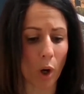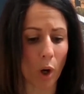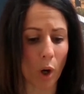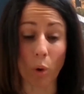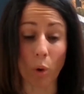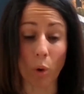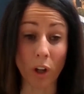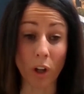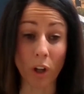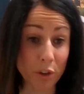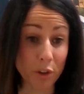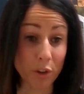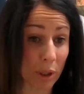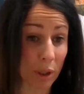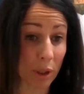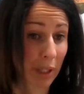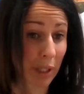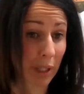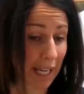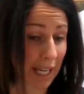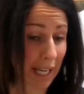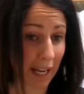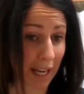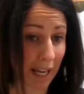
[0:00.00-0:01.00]
or a
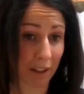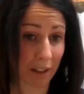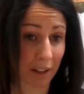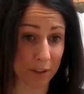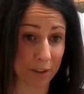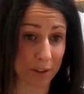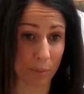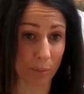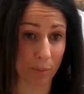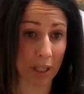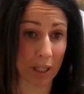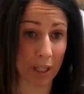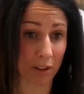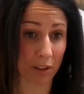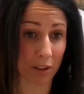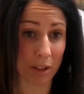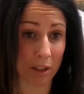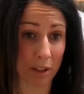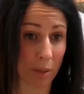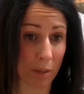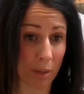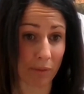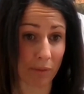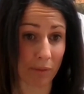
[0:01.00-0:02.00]
three-way catalyst, depending on the
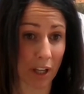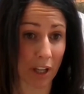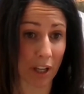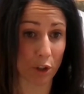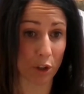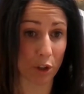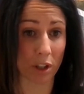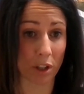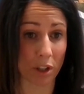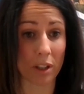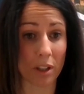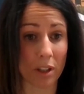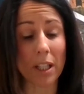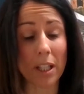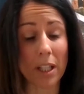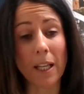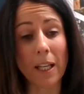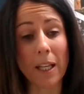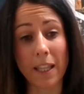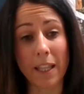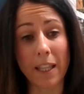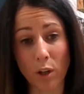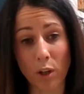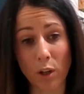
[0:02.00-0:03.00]
type of engine,
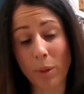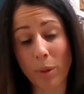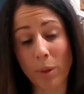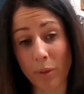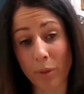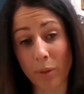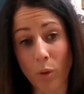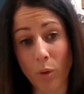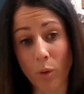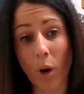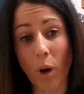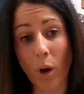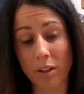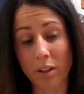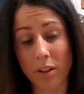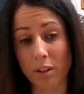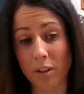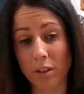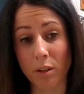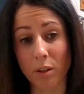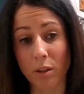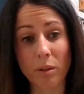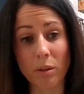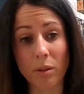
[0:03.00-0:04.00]
they would be required
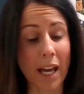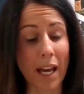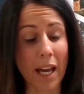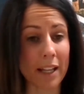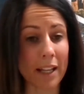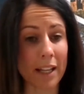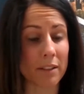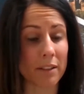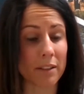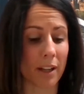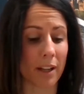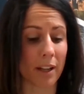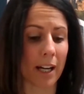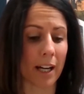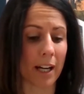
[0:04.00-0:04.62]
to do that,